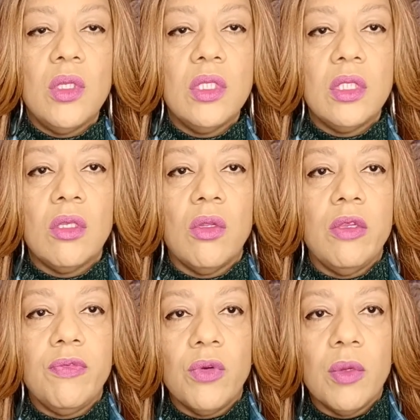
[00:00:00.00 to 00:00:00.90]
this is only
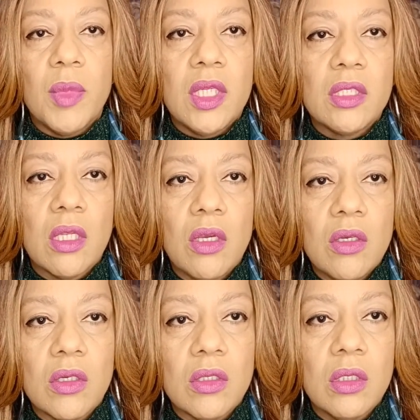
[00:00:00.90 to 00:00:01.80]
4 minutes
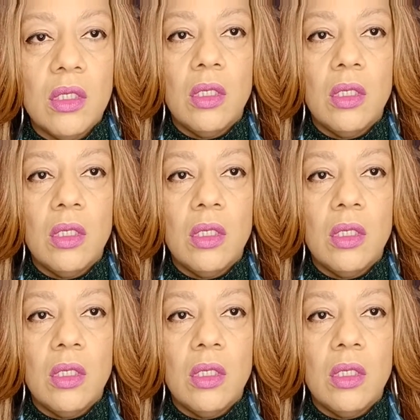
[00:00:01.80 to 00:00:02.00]
long.